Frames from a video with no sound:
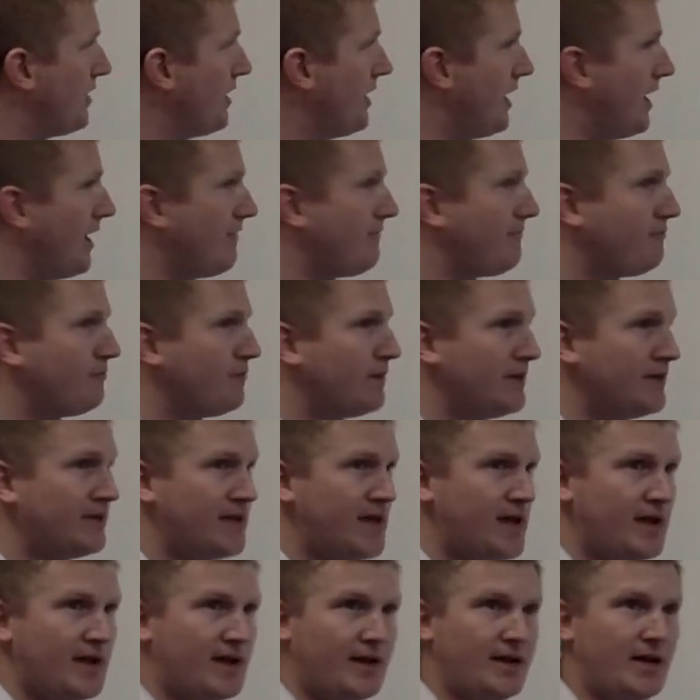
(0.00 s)
If we
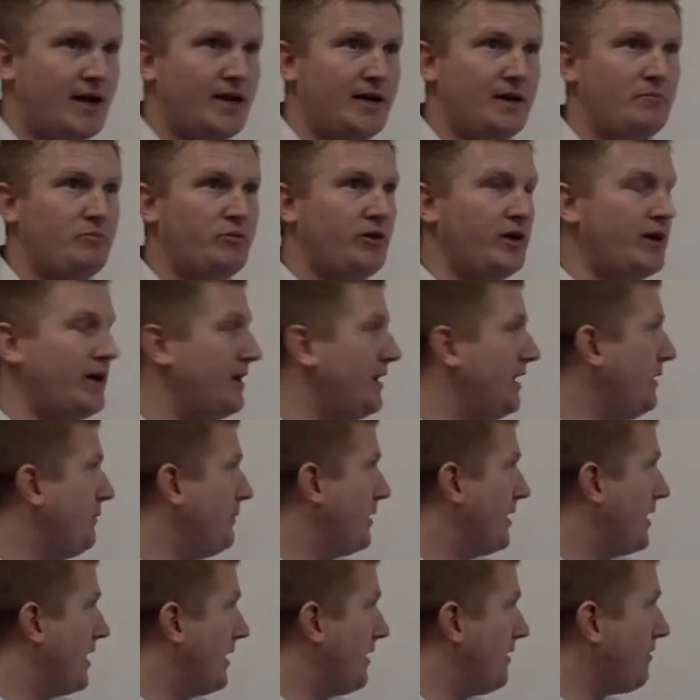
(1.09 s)
take a cutting plane and
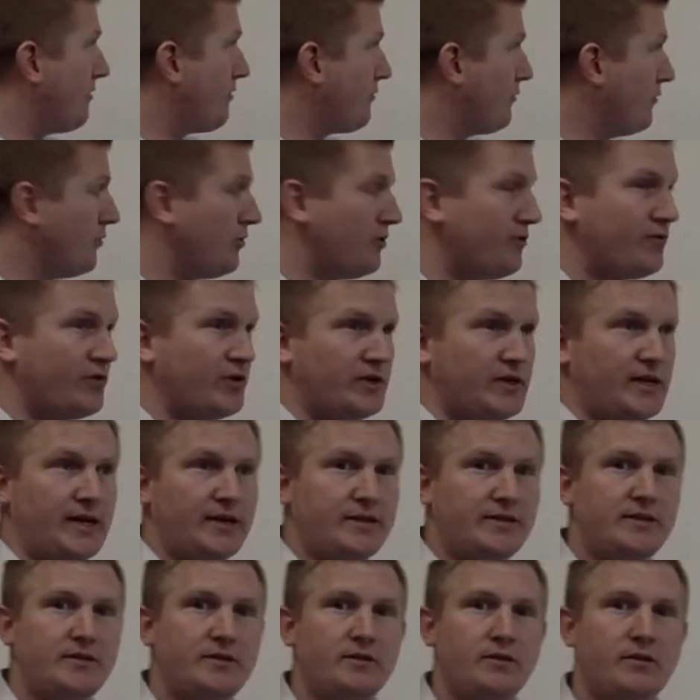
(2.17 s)
we cut it through the
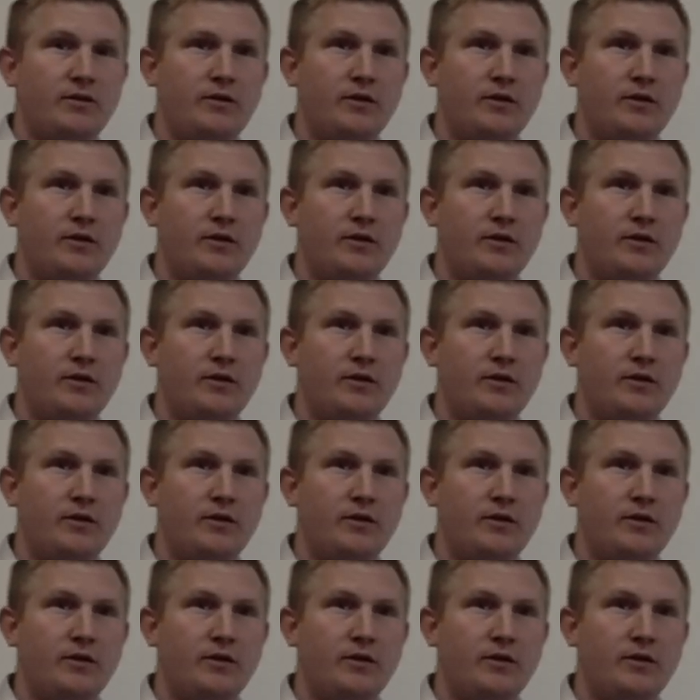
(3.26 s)
vertex,